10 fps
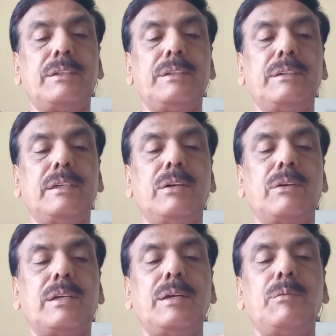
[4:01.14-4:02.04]
is
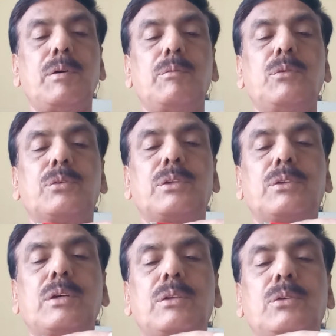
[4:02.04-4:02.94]
okay moves
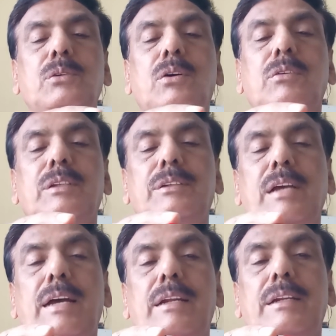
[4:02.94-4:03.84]
throughout this
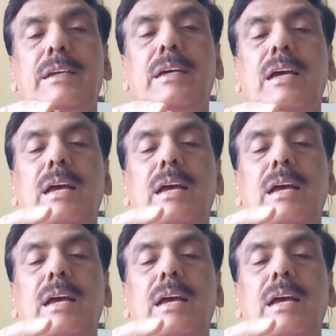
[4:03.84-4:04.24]
iron here,